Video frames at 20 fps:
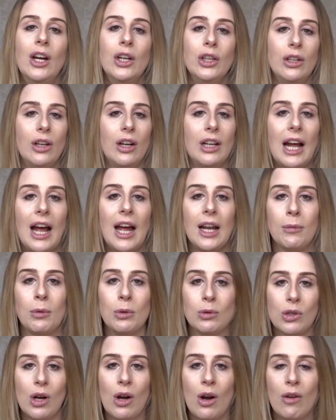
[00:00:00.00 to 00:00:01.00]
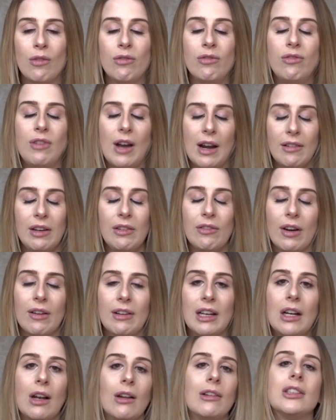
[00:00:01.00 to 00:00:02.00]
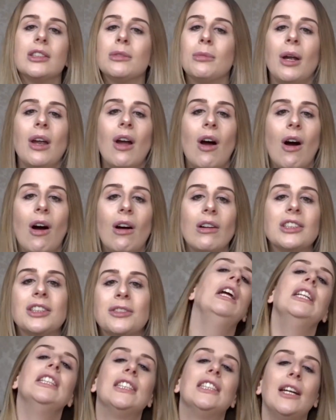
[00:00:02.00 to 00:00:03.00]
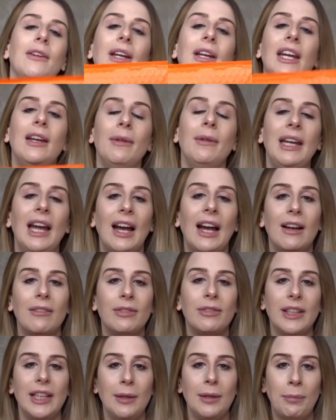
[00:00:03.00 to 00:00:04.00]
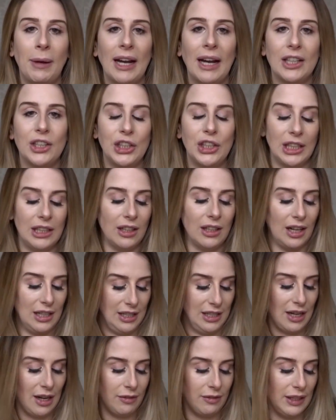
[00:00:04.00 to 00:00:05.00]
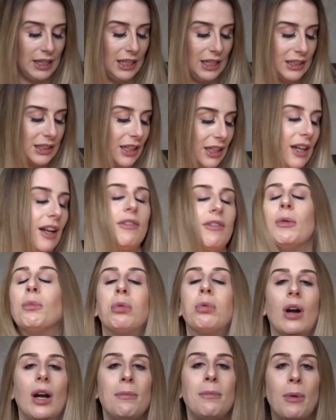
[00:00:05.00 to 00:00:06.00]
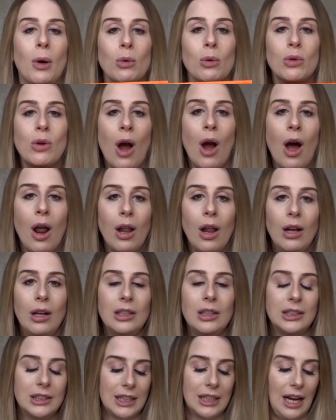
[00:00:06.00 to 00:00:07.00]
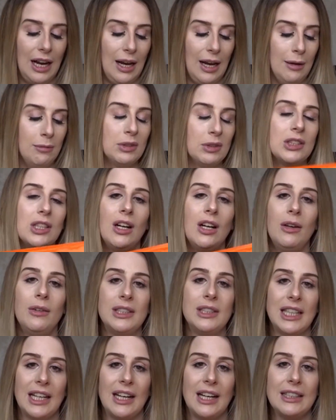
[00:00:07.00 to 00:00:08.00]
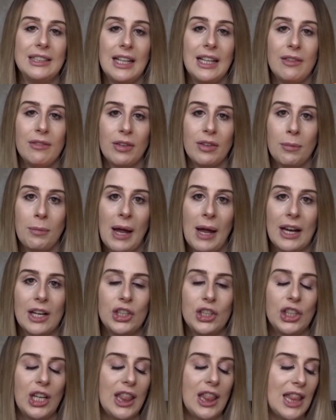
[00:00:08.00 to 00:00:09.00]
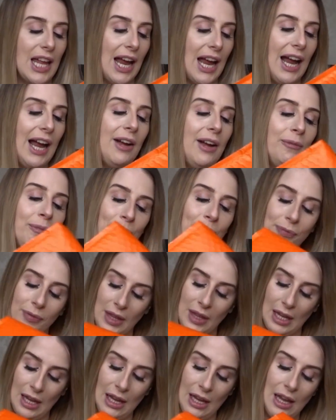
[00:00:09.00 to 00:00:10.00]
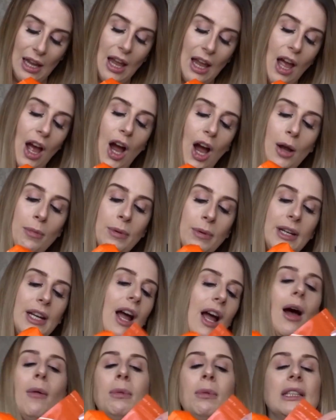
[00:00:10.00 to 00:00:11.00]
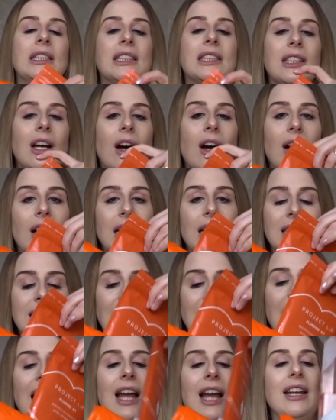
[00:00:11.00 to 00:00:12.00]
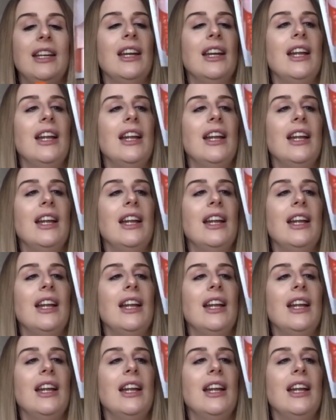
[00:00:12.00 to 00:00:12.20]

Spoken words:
you know that animals are very close to my heart. So here we have the packaging. I love it. I love the bright bold colours. So 10 out of 10 for the packaging there. Open it up inside and